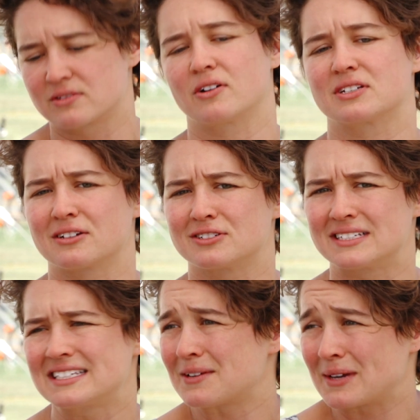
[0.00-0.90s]
and got to go
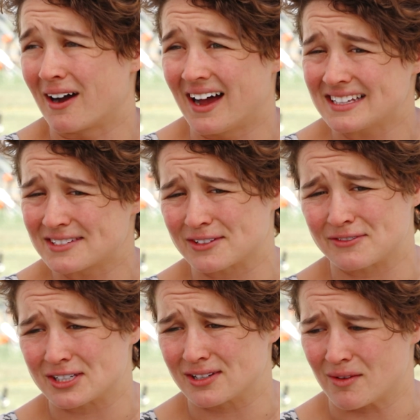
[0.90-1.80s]
to Tiwi Islands for the
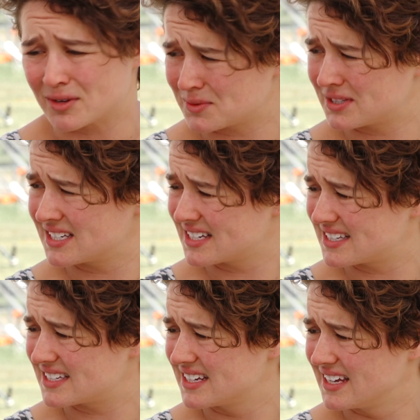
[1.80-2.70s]
first time, which was
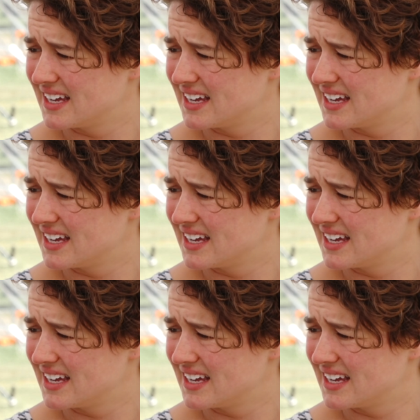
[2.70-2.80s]
just